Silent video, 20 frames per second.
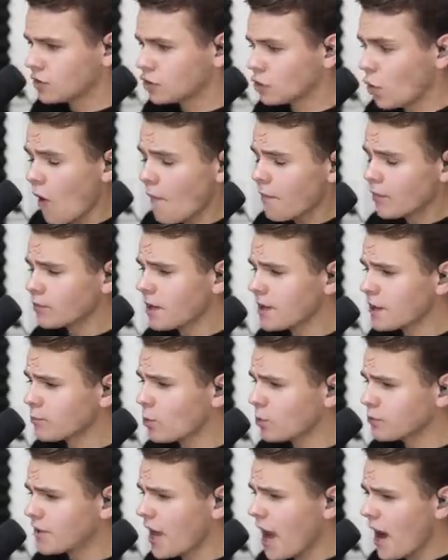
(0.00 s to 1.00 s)
So overrunning
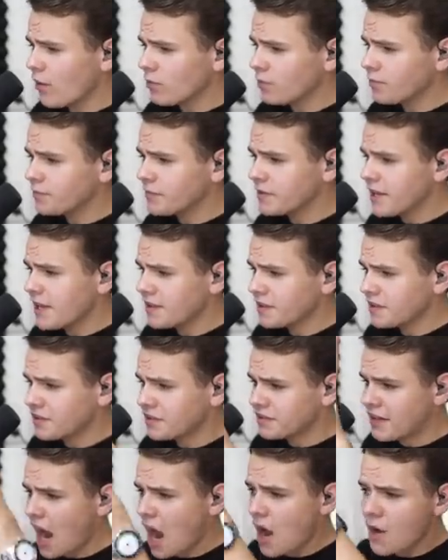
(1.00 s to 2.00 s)
will now lead us
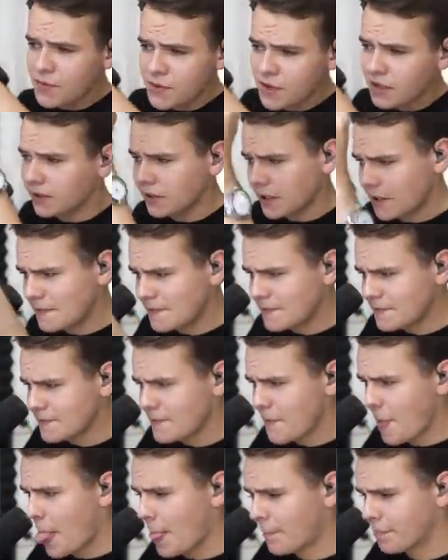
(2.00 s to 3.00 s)
down the cliff.
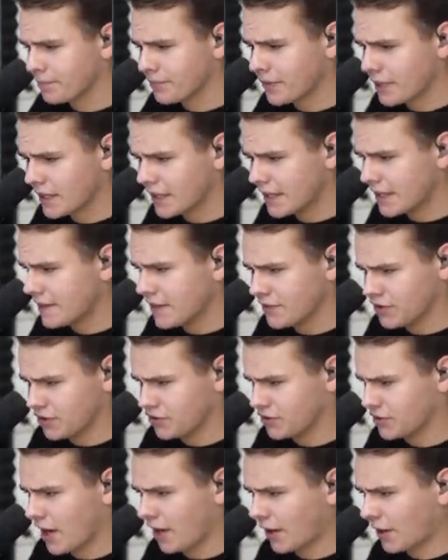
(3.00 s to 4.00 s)
This
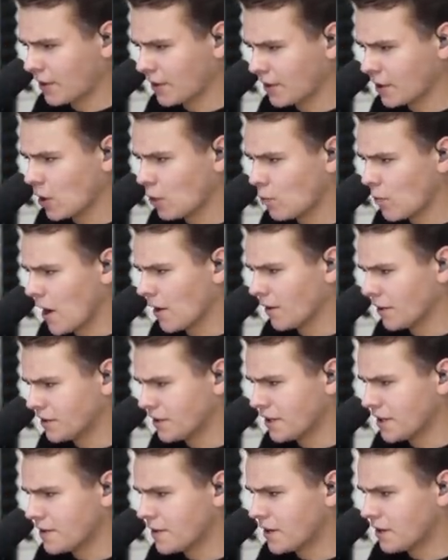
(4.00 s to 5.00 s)
is not going to go well,
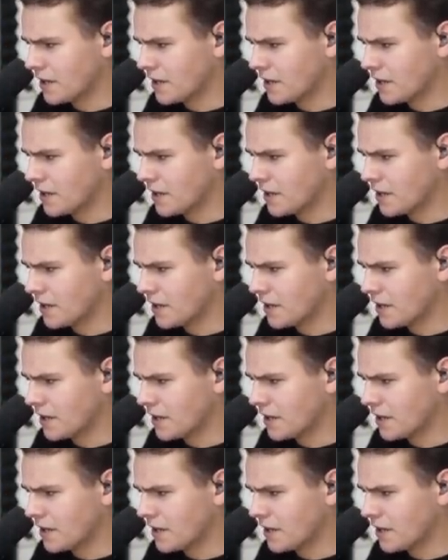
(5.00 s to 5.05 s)
is it?